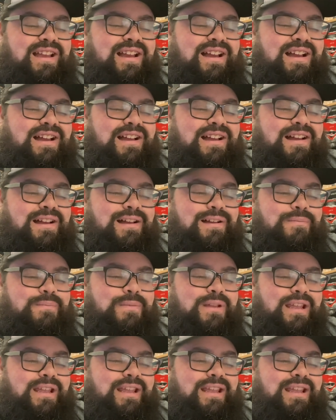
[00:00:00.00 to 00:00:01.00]

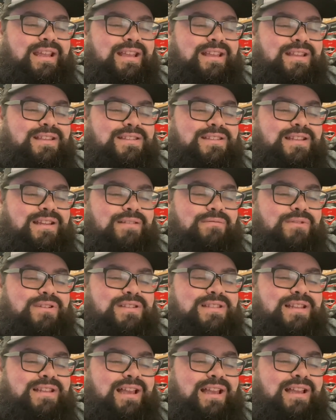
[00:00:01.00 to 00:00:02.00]
was
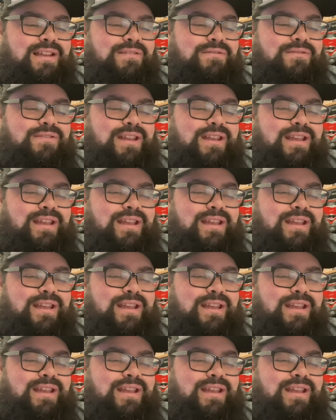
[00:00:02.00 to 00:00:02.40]
kind of like